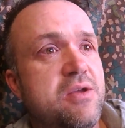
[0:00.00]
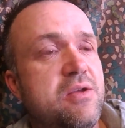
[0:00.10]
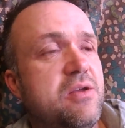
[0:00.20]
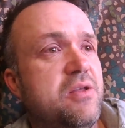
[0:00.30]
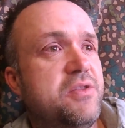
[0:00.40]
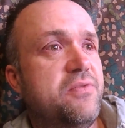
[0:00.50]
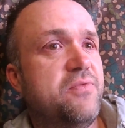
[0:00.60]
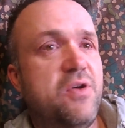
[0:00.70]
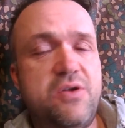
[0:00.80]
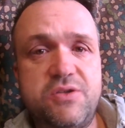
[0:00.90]
I think
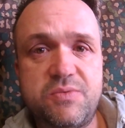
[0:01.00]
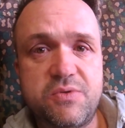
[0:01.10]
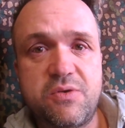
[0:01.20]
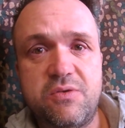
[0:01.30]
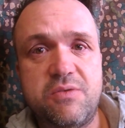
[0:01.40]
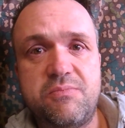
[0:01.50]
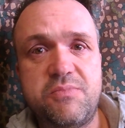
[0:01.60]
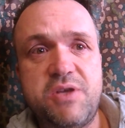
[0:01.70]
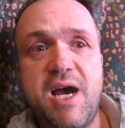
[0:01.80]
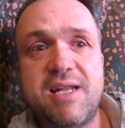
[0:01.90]
foreigners would call them
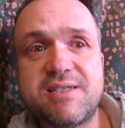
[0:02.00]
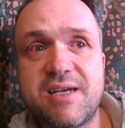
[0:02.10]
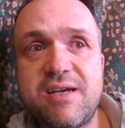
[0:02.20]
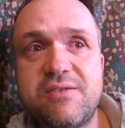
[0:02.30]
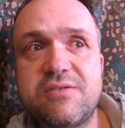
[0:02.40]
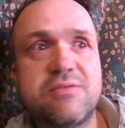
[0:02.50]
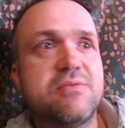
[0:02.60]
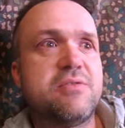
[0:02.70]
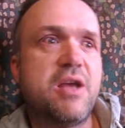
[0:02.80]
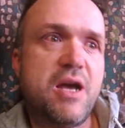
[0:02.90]
yard sales or
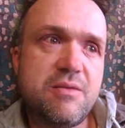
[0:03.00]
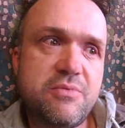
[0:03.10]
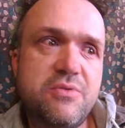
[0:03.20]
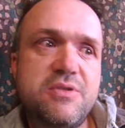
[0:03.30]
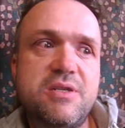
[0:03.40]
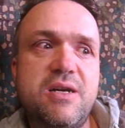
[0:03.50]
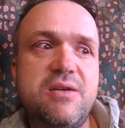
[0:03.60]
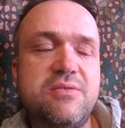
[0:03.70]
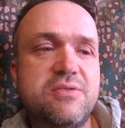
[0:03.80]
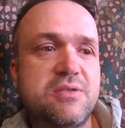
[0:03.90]
car boot
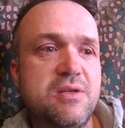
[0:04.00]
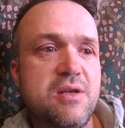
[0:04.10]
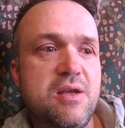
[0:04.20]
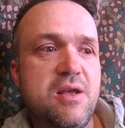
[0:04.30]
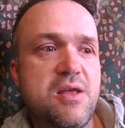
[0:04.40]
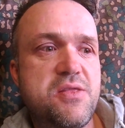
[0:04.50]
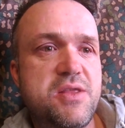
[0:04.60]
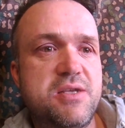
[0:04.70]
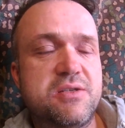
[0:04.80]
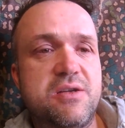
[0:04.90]
sales,
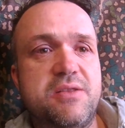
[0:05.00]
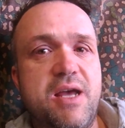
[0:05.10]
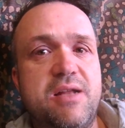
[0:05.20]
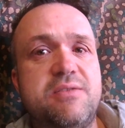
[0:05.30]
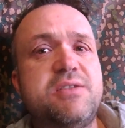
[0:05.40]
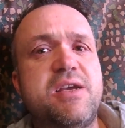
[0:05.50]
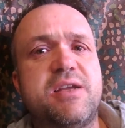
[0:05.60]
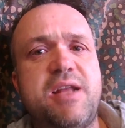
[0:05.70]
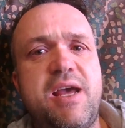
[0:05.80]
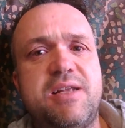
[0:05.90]
things like that.
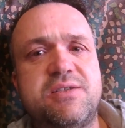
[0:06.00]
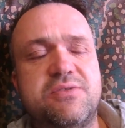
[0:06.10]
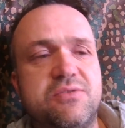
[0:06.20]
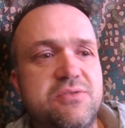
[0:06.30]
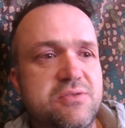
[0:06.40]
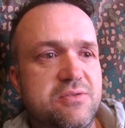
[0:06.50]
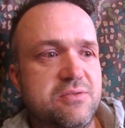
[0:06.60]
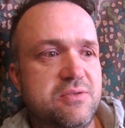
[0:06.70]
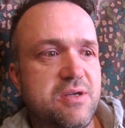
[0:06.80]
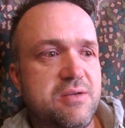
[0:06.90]
Second-hand stores
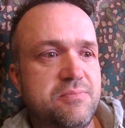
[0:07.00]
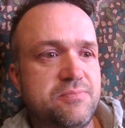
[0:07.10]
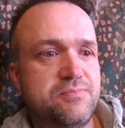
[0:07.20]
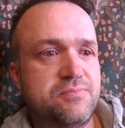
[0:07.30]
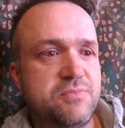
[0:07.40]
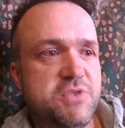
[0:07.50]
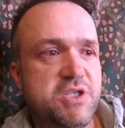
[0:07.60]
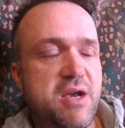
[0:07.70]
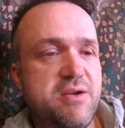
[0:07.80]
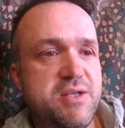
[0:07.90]
or
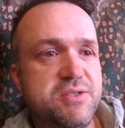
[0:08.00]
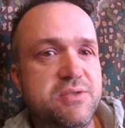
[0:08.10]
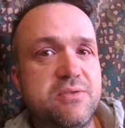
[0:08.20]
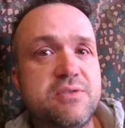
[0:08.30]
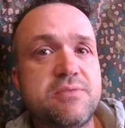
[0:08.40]
charity stores,